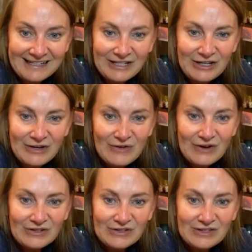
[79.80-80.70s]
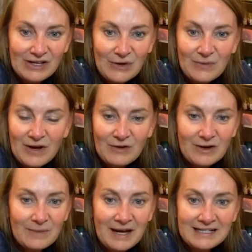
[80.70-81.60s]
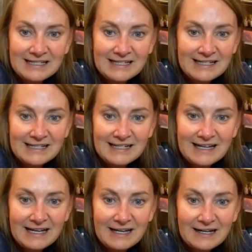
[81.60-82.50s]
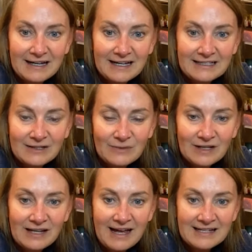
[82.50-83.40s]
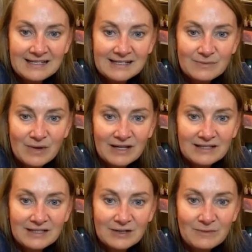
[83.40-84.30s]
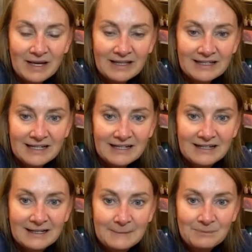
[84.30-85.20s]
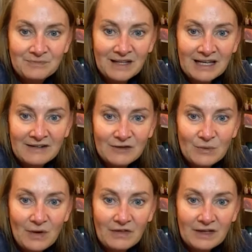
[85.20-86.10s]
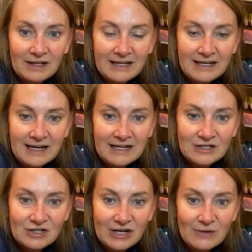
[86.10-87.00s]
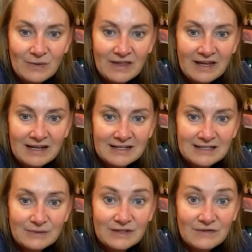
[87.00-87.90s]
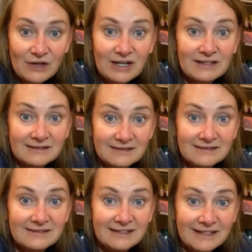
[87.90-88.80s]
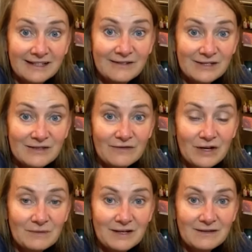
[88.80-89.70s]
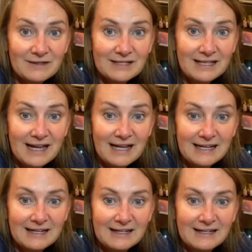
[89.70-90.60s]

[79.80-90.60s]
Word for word: You are so welcome. I did uh, I did one last month too, Melody. And if you want the link, I can show you where that is. It was fun. It was a fun one. It was like